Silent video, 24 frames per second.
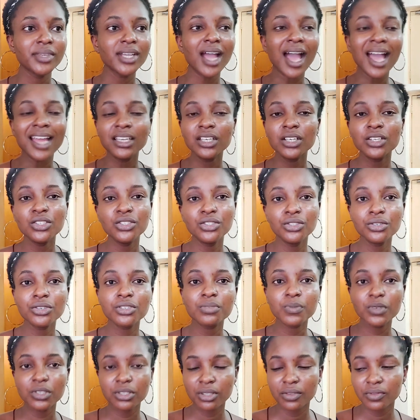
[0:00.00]
I didn't use
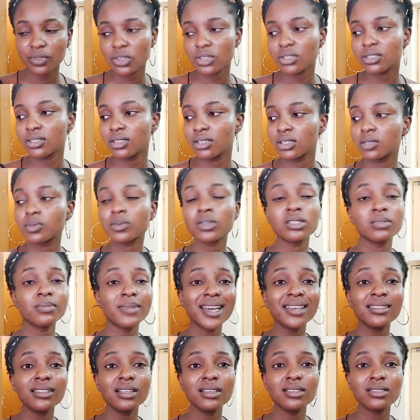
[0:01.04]
most of those things because
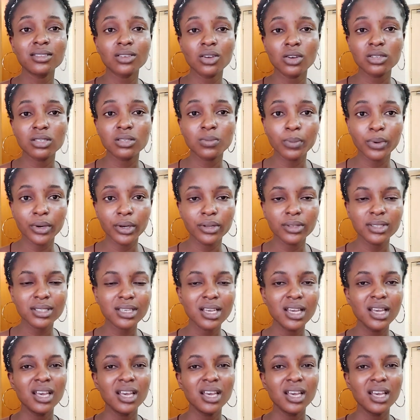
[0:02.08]
my things got spoiled.